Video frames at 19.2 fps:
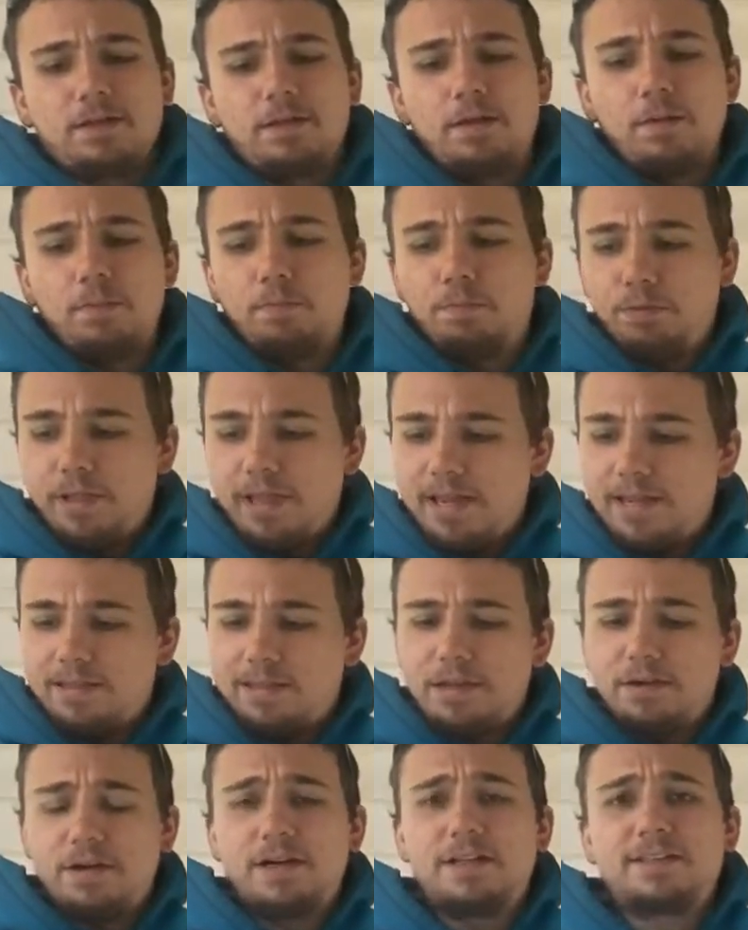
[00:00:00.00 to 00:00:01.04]
blade
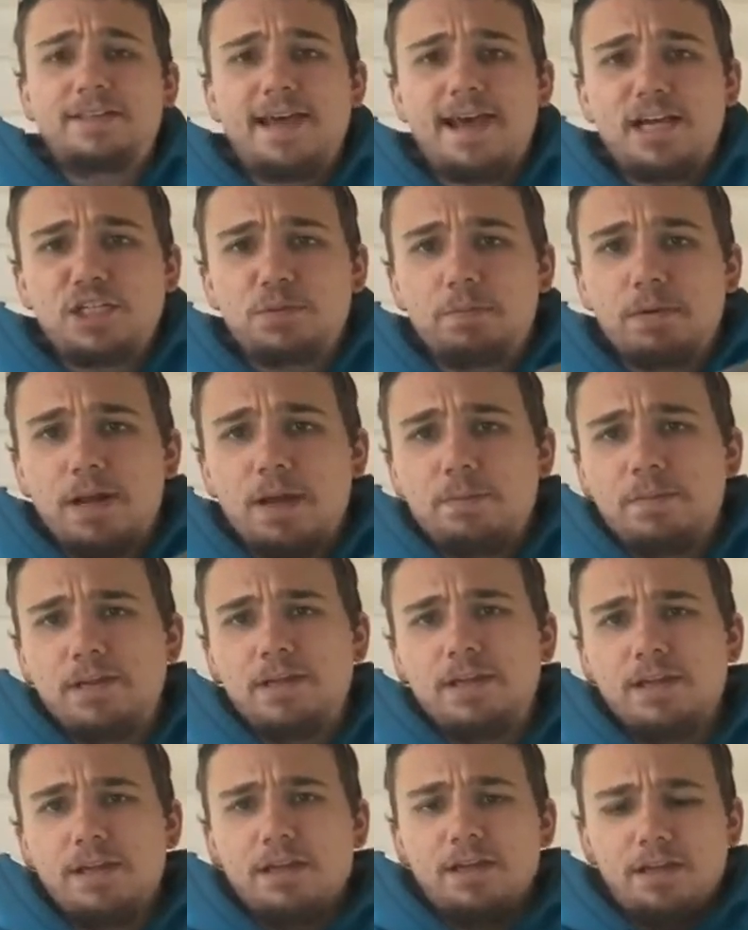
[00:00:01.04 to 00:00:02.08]
that you can attach, but I mean,